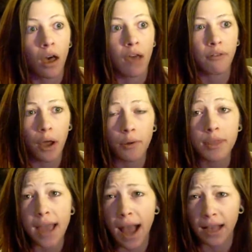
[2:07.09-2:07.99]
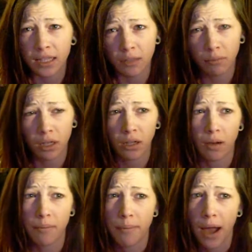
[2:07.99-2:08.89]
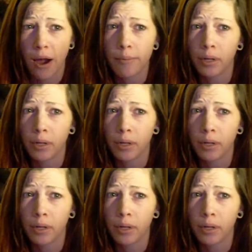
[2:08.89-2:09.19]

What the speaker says: I forgot what they asked me about,